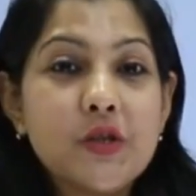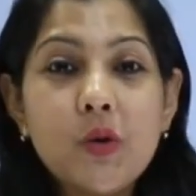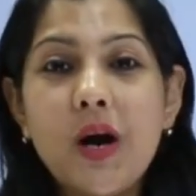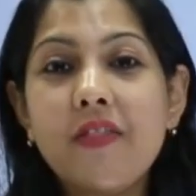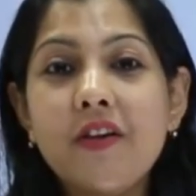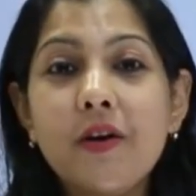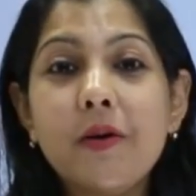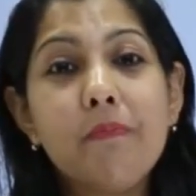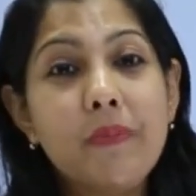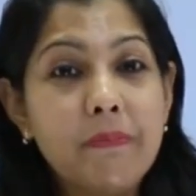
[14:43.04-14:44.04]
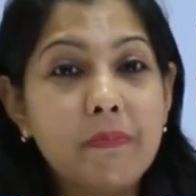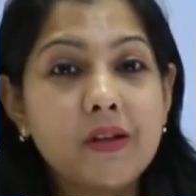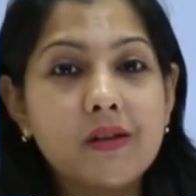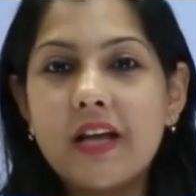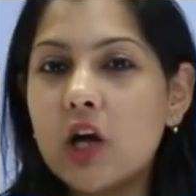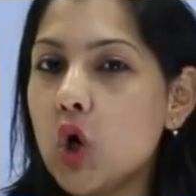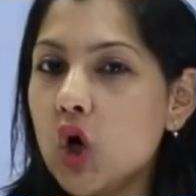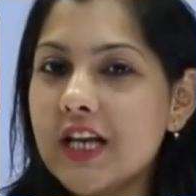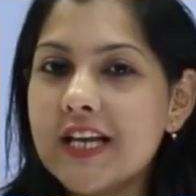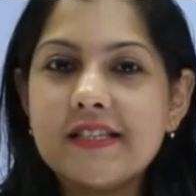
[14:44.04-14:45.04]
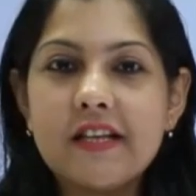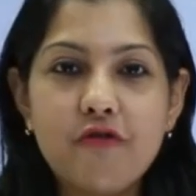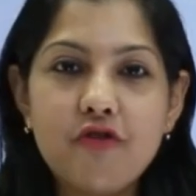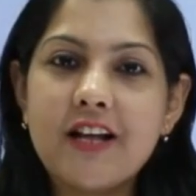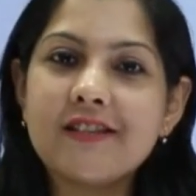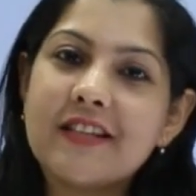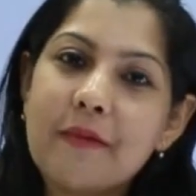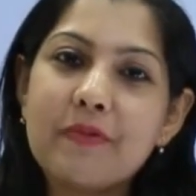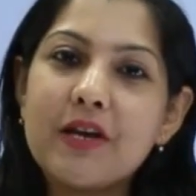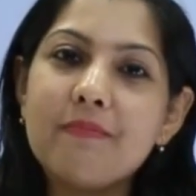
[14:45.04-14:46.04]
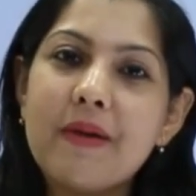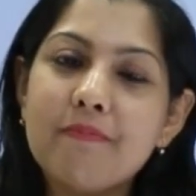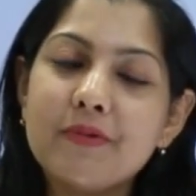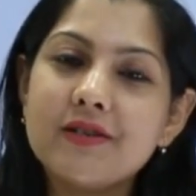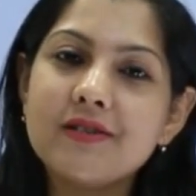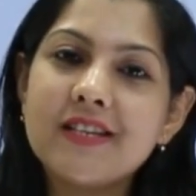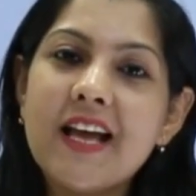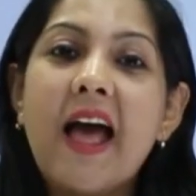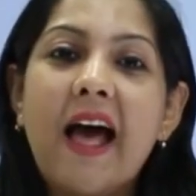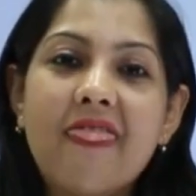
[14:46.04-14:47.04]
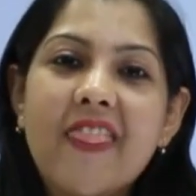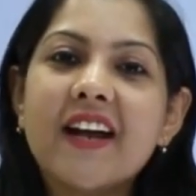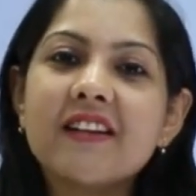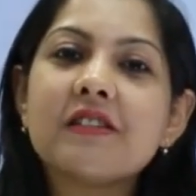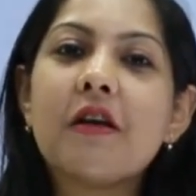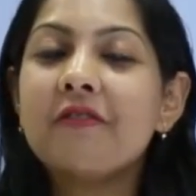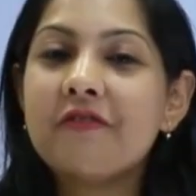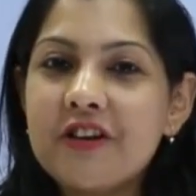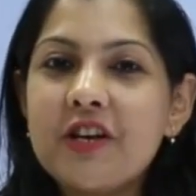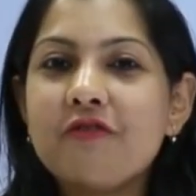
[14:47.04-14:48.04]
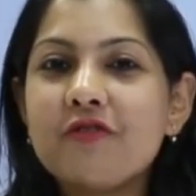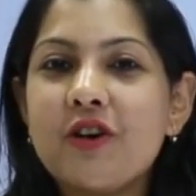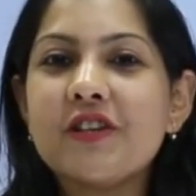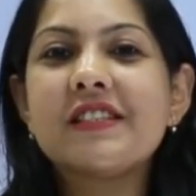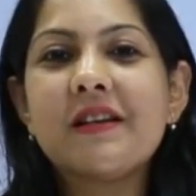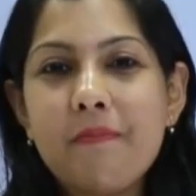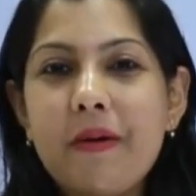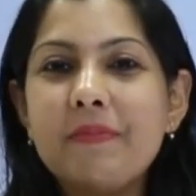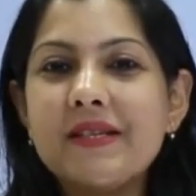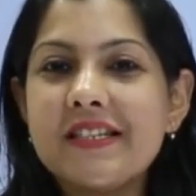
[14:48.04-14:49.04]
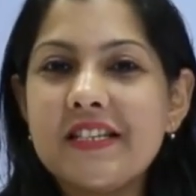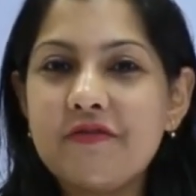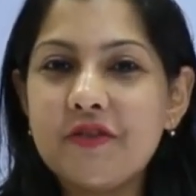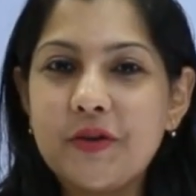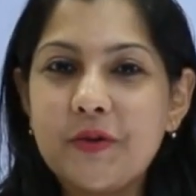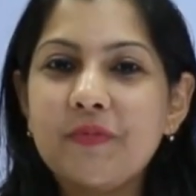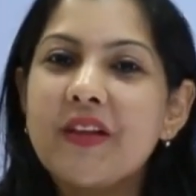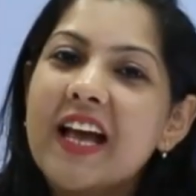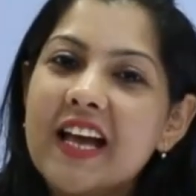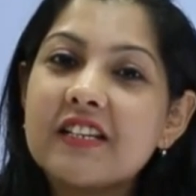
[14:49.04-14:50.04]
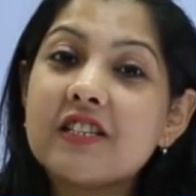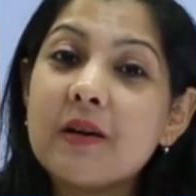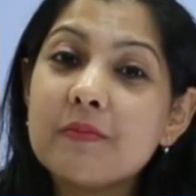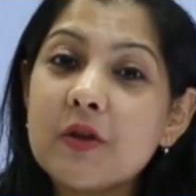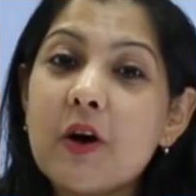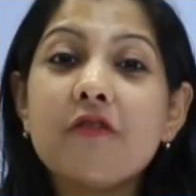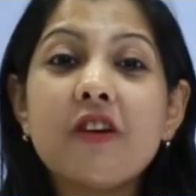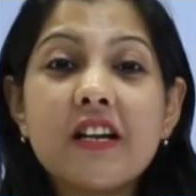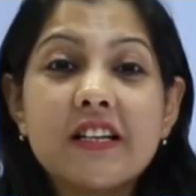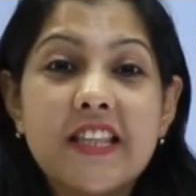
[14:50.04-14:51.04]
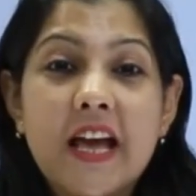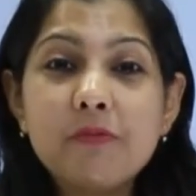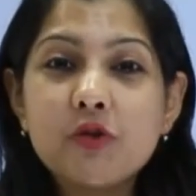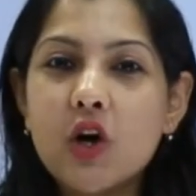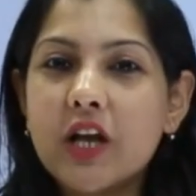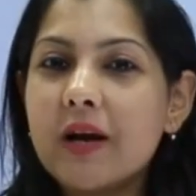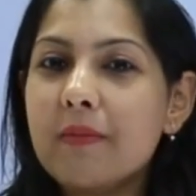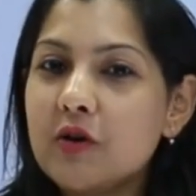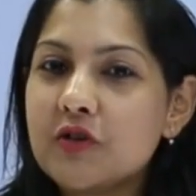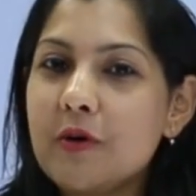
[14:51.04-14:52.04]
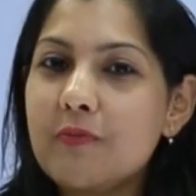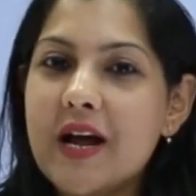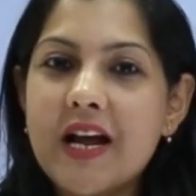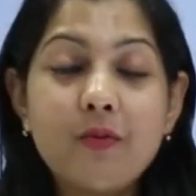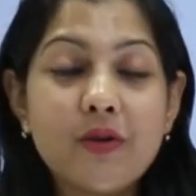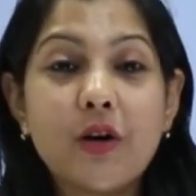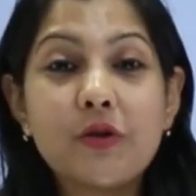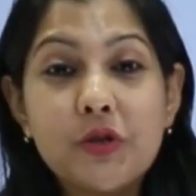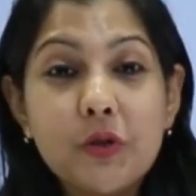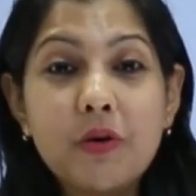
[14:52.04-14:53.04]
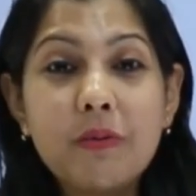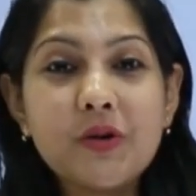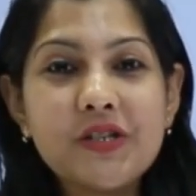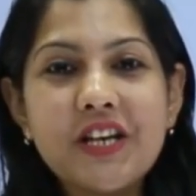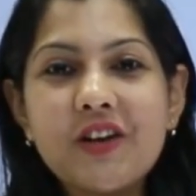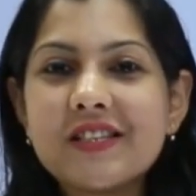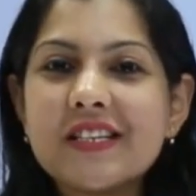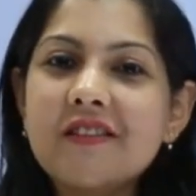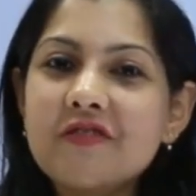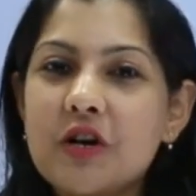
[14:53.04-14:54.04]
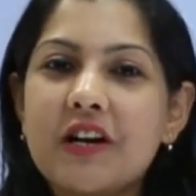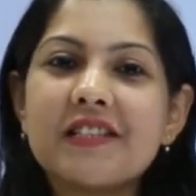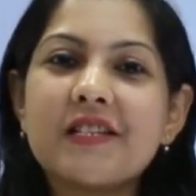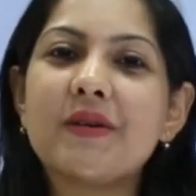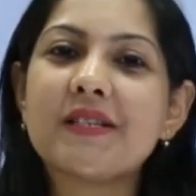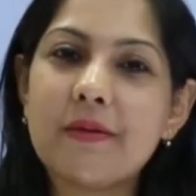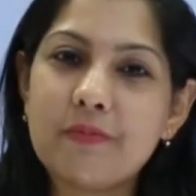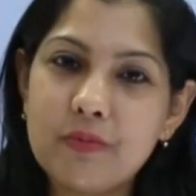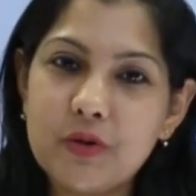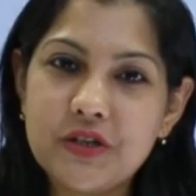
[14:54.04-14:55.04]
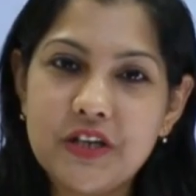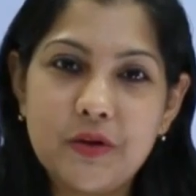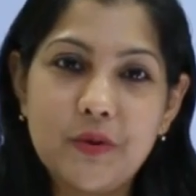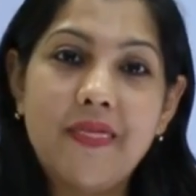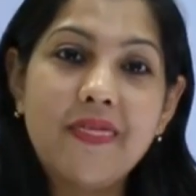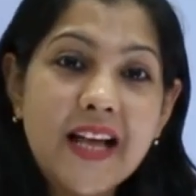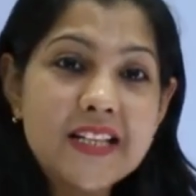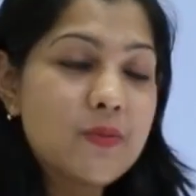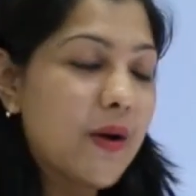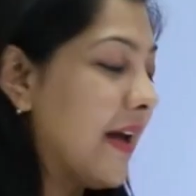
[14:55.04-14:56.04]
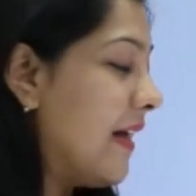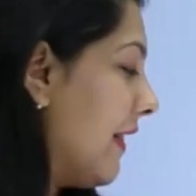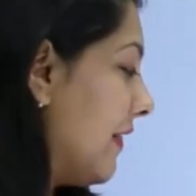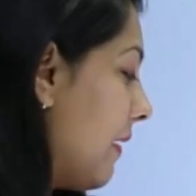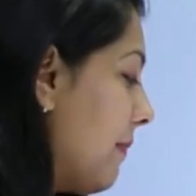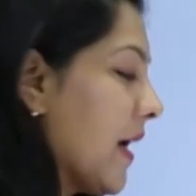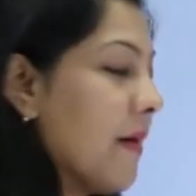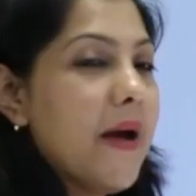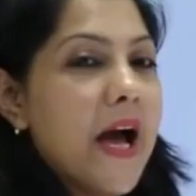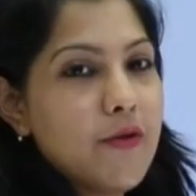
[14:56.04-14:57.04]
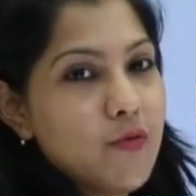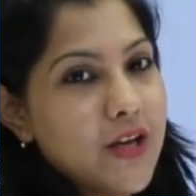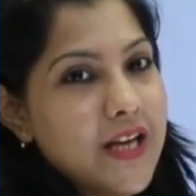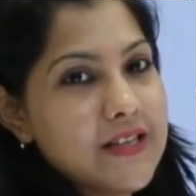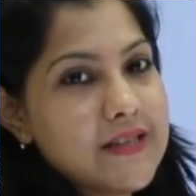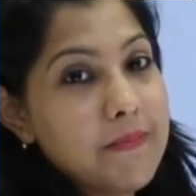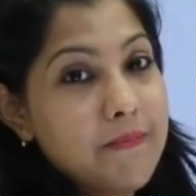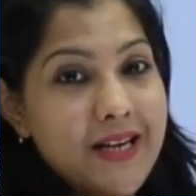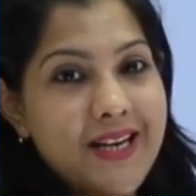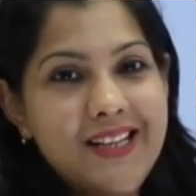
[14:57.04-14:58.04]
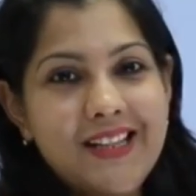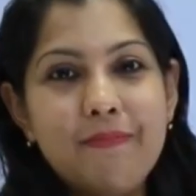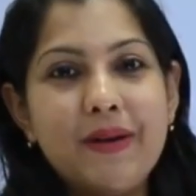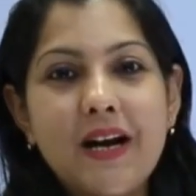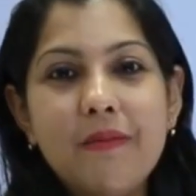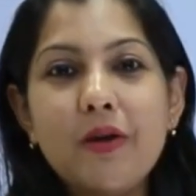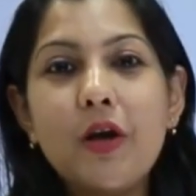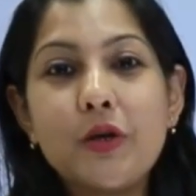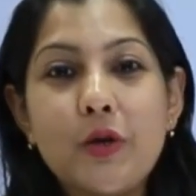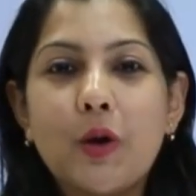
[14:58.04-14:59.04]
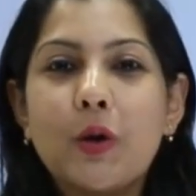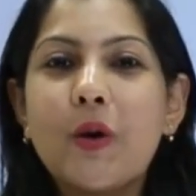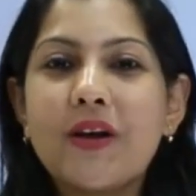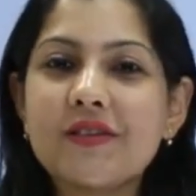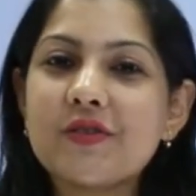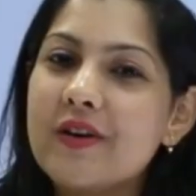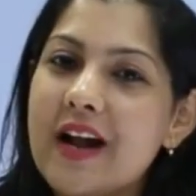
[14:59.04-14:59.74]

to other people, their colleagues, their friends, their peer members, and that is free of cost publicity for you in terms of them talking about your brand. Without you promoting yourself, your customers are promoting you, and that's why they become advocates, meaning they become your lawyers or